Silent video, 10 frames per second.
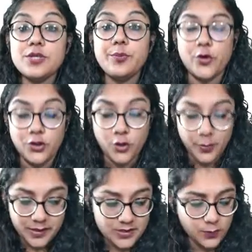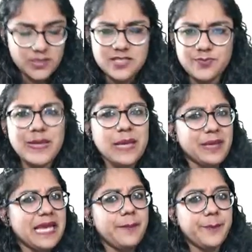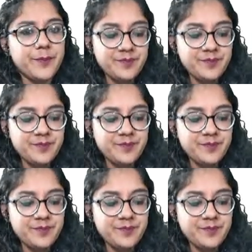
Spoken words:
important topic. So what's BBM?